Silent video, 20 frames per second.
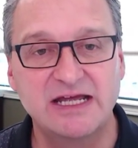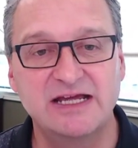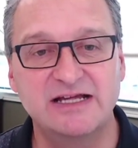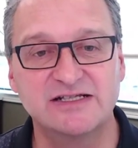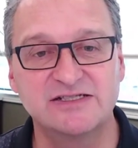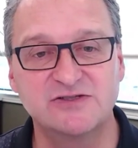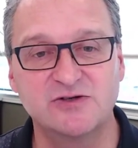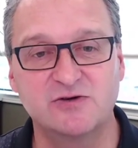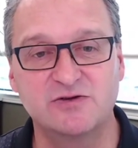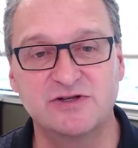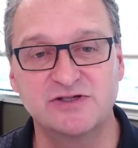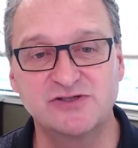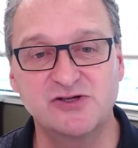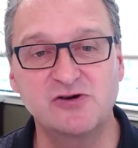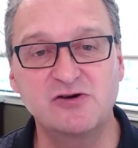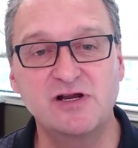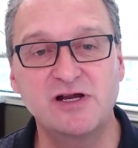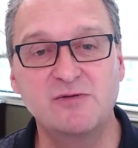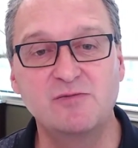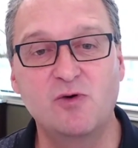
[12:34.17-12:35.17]
And so there's
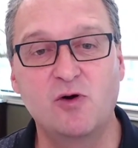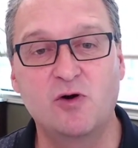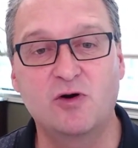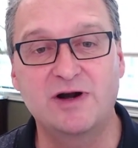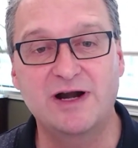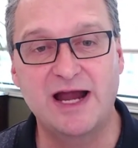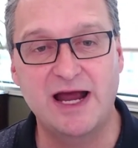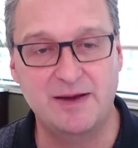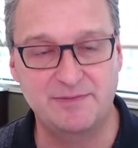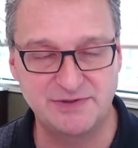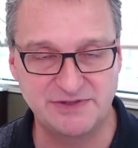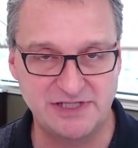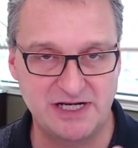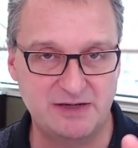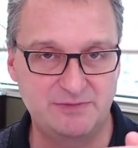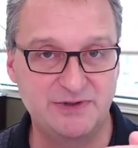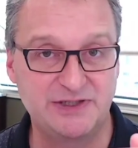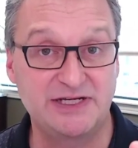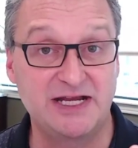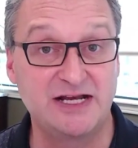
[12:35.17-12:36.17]
certainly more
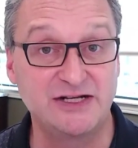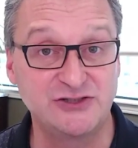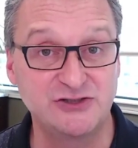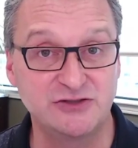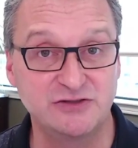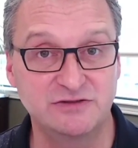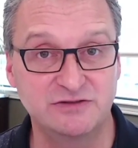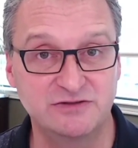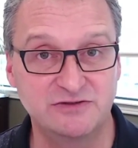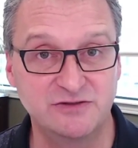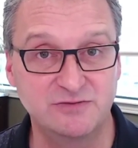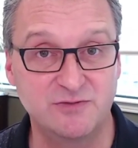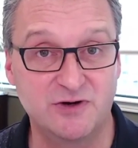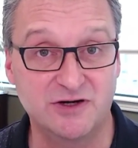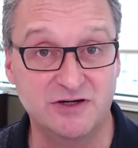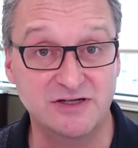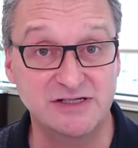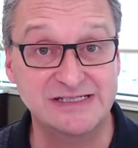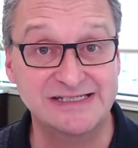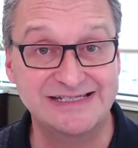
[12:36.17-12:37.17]
upside potential to
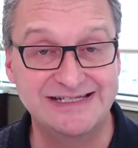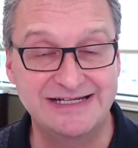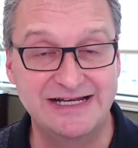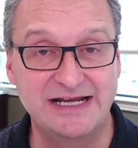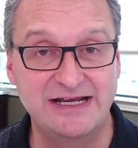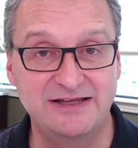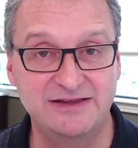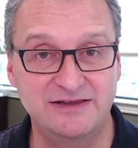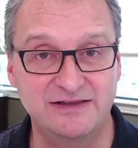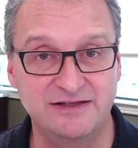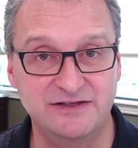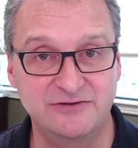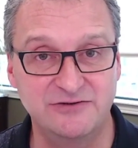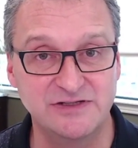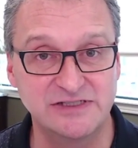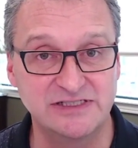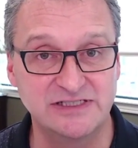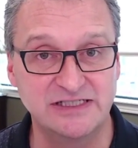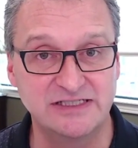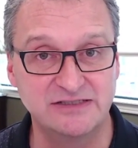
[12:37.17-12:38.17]
markets today than there
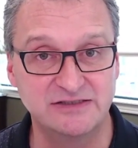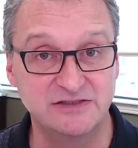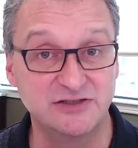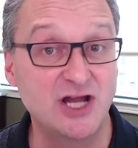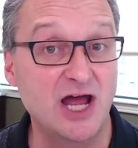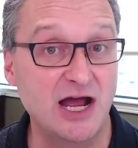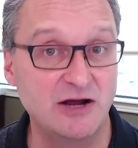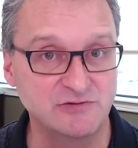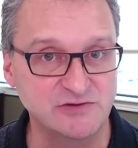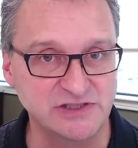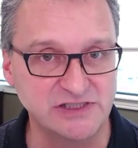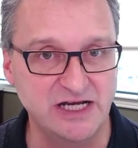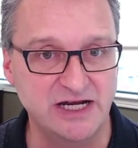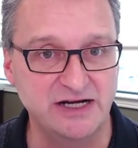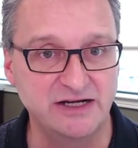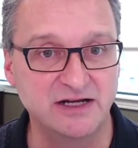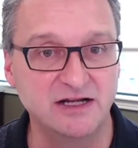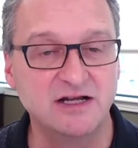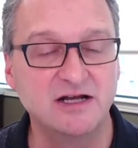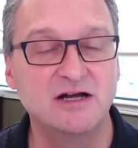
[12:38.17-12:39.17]
is
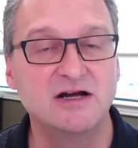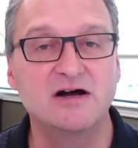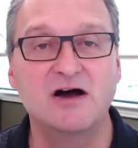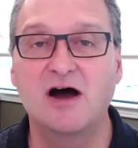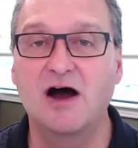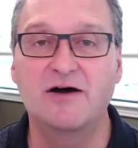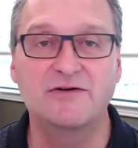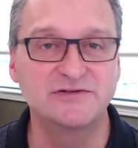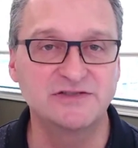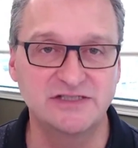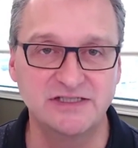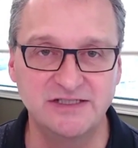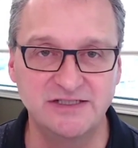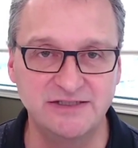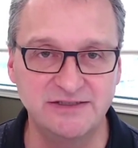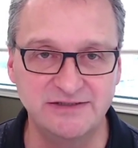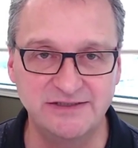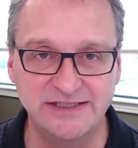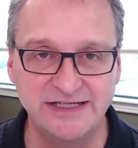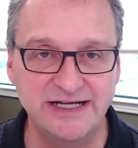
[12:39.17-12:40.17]
downside.
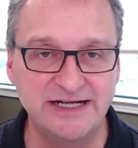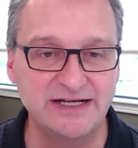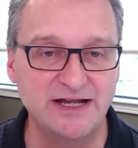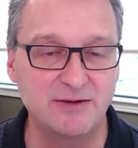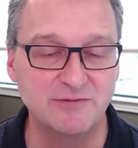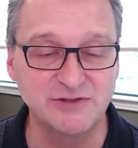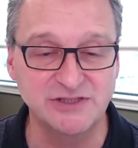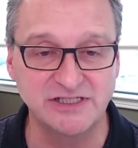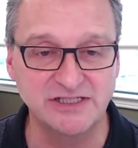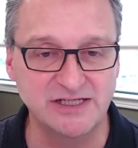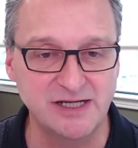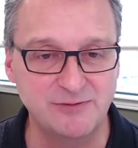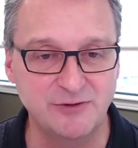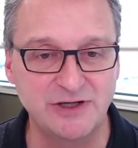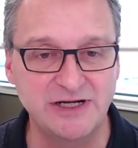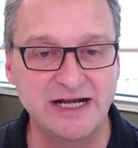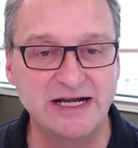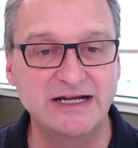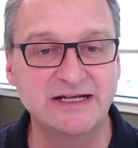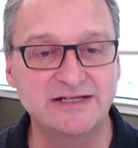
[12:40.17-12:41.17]
Obviously, any numbers can come
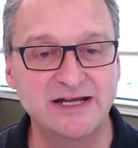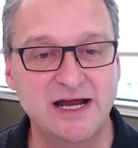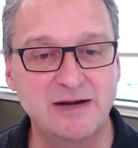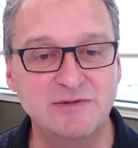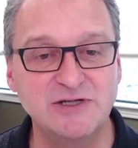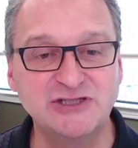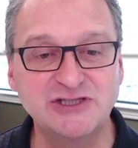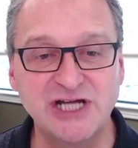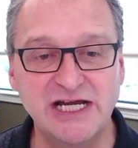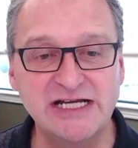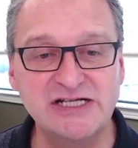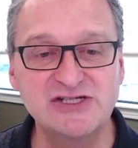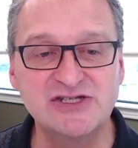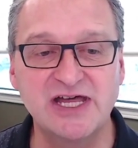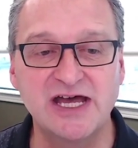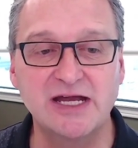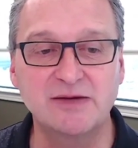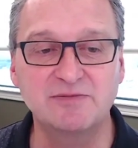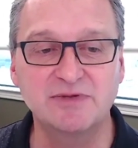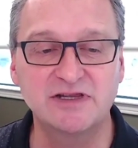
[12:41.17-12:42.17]
out at any time and change
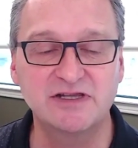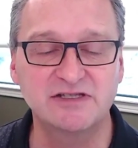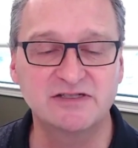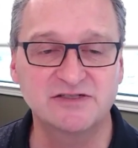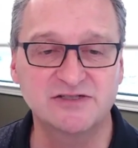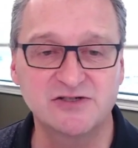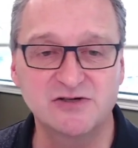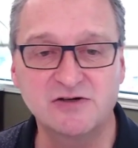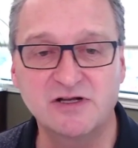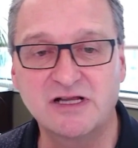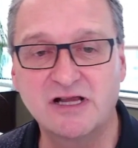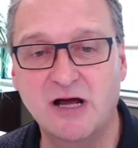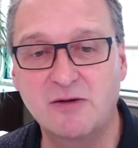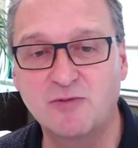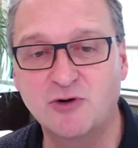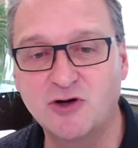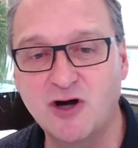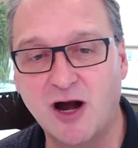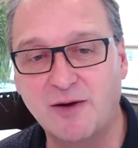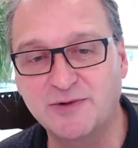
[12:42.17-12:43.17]
that, but there's certainly a lot
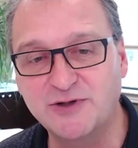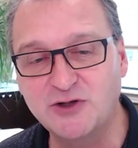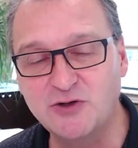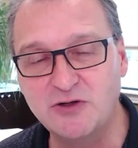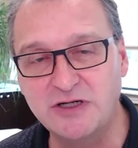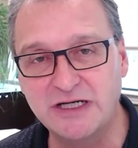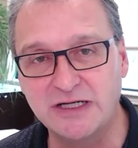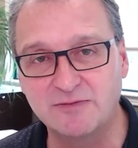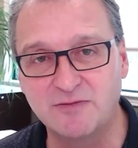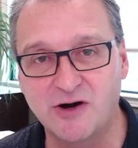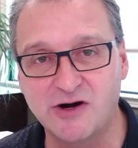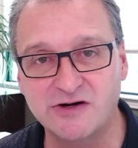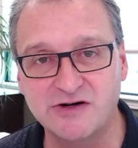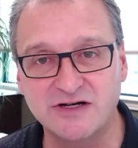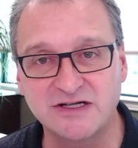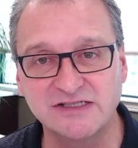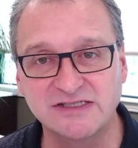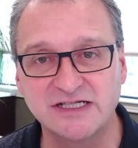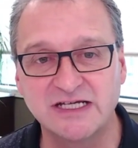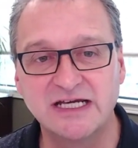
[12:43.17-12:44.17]
more opportunity in
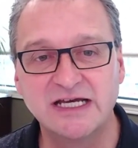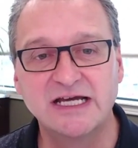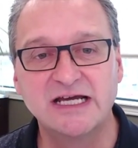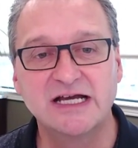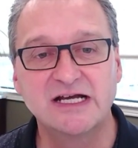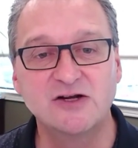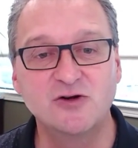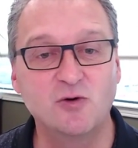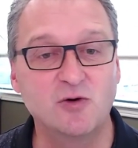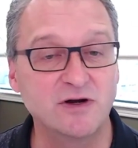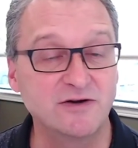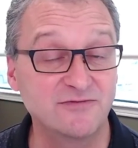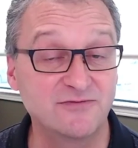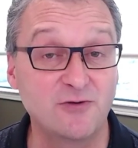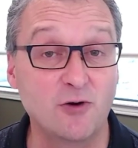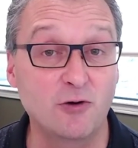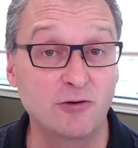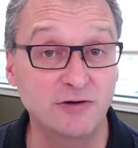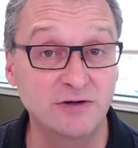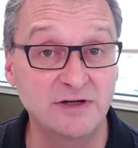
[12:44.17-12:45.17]
markets going
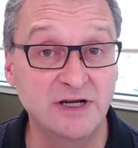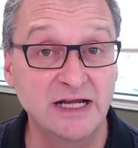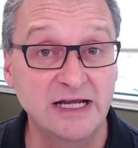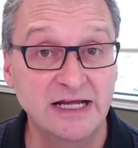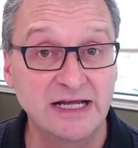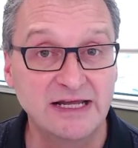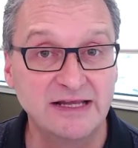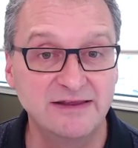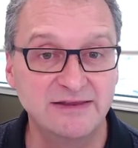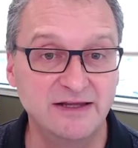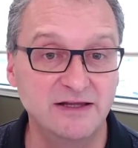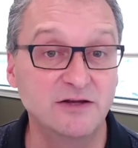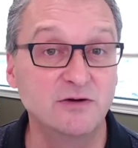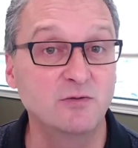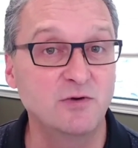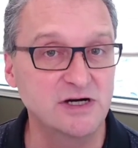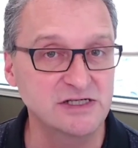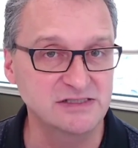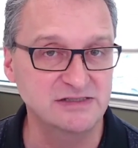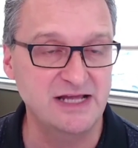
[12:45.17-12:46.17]
forward than there
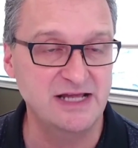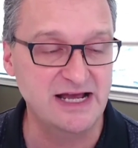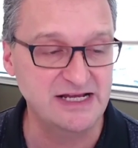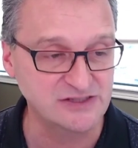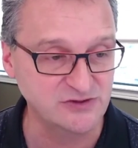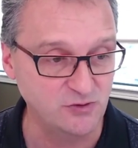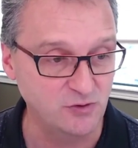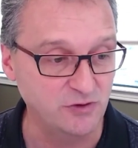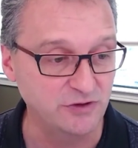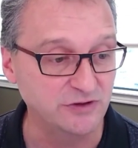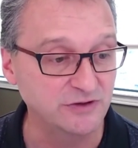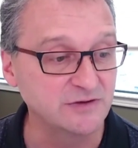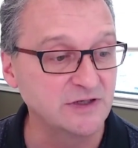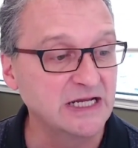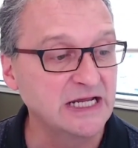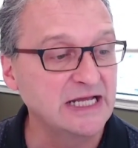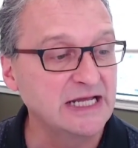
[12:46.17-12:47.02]
was last quarter.